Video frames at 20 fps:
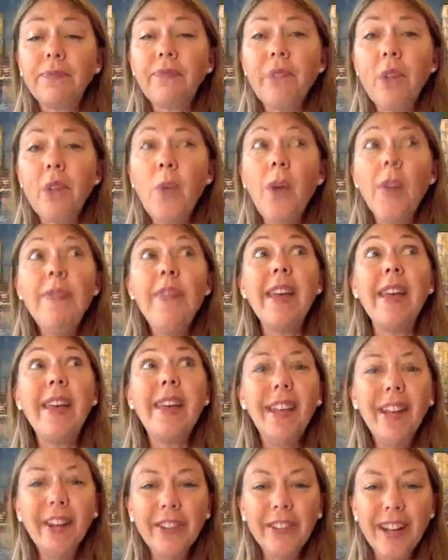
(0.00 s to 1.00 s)
when they
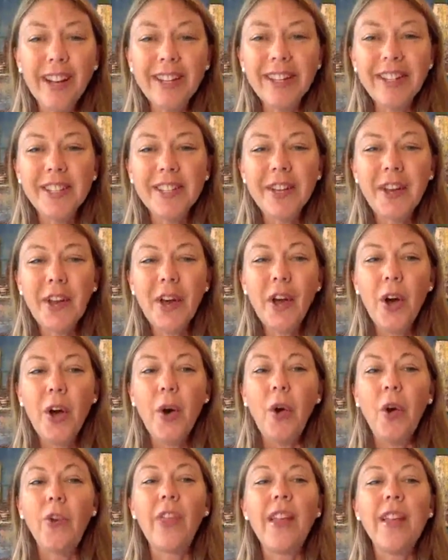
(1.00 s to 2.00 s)
hear it
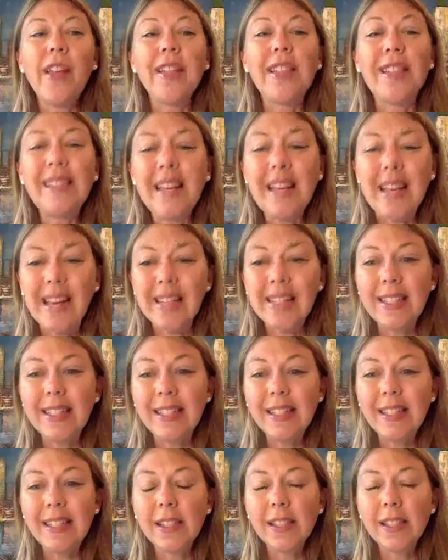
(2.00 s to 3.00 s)
or they see it,
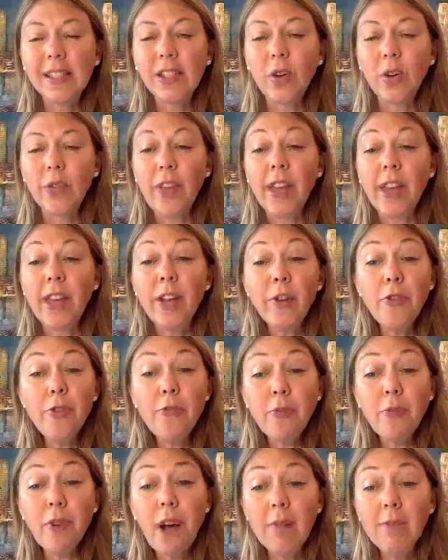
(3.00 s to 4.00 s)
so they hear the
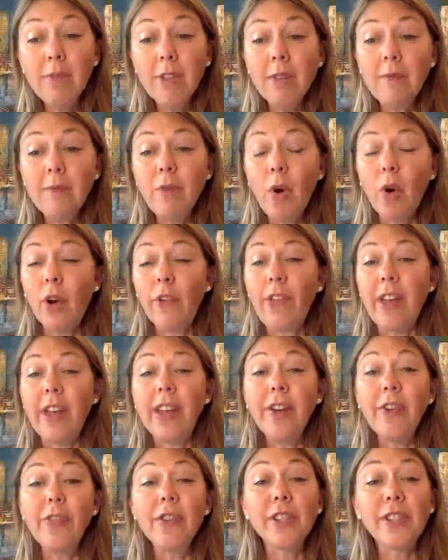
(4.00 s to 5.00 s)
problem or they
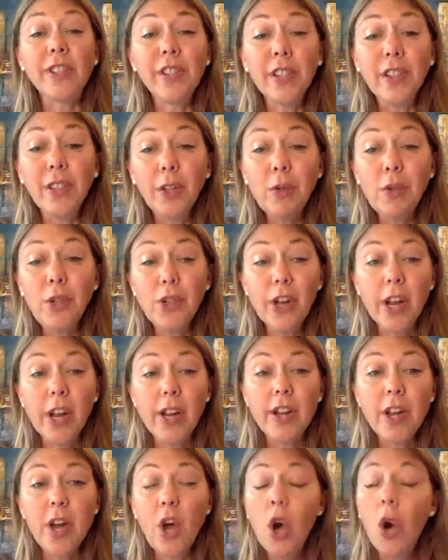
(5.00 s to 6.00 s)
hear the
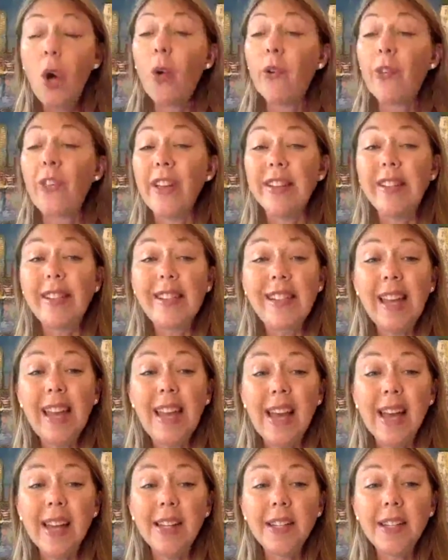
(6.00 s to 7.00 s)
solution or they
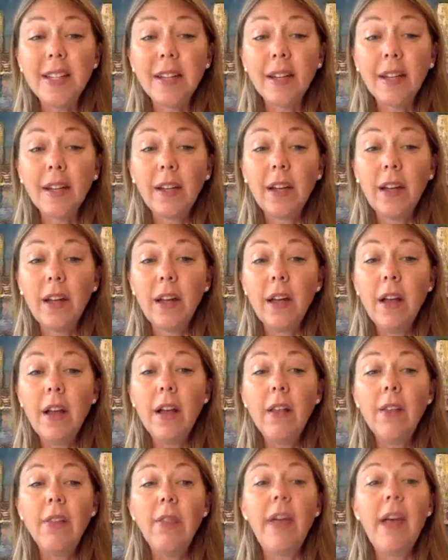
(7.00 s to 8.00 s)
see it,
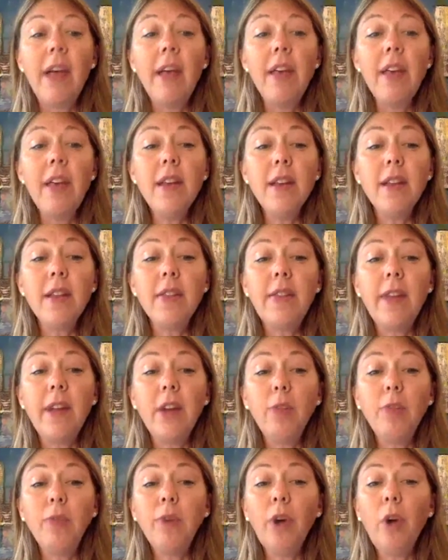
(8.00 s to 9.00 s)
then
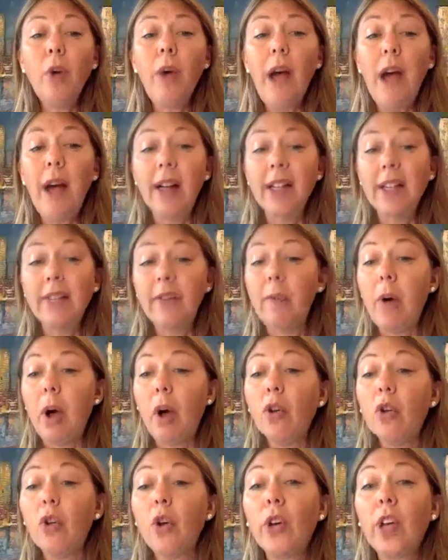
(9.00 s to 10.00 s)
they're proactive
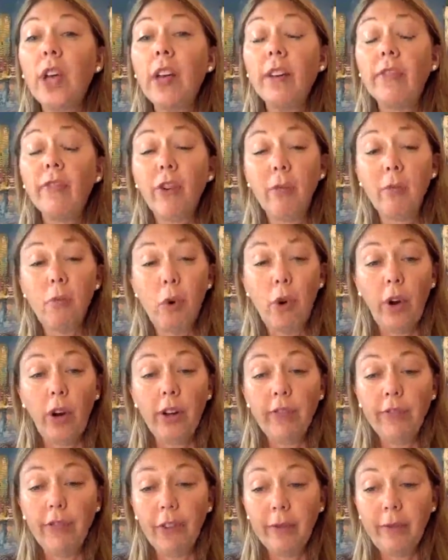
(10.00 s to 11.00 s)
about looking for more
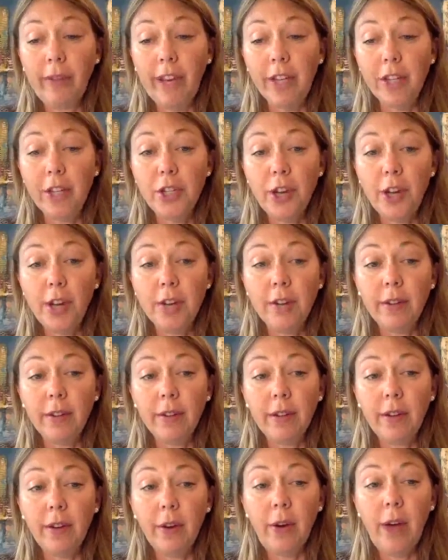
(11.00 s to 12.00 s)
information.
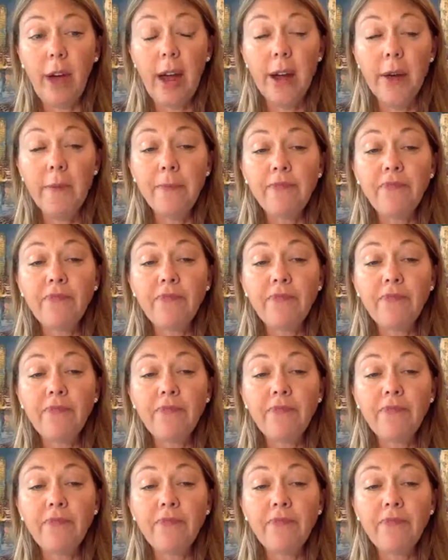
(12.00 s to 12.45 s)
Okay.